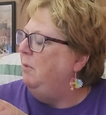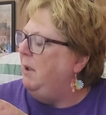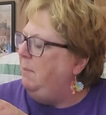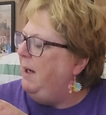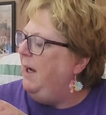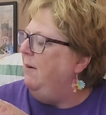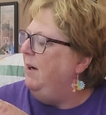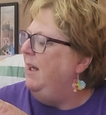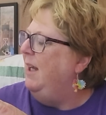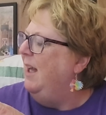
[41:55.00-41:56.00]

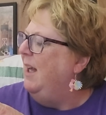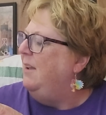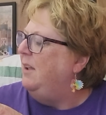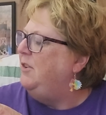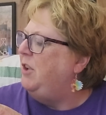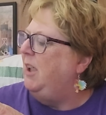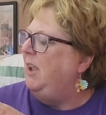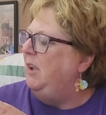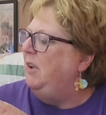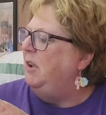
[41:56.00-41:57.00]
repairing the
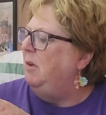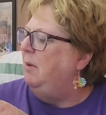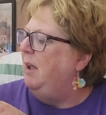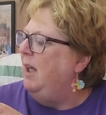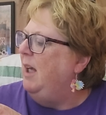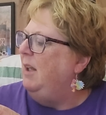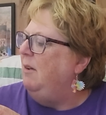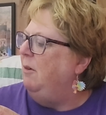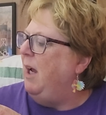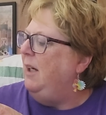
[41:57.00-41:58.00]
chicken coop.
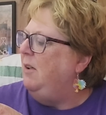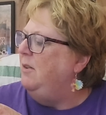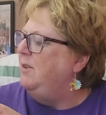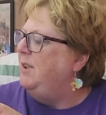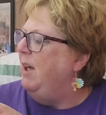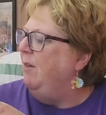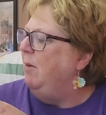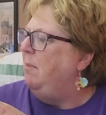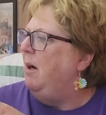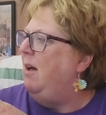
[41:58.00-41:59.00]
The raccoons
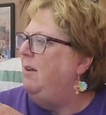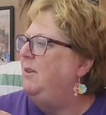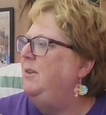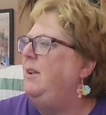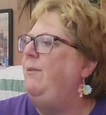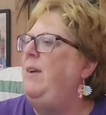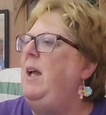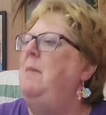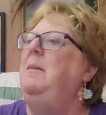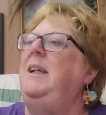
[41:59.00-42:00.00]
never bothered the
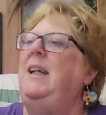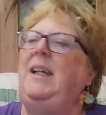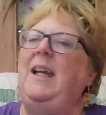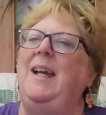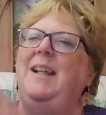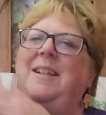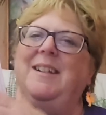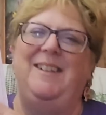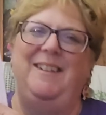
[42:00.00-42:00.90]
family again.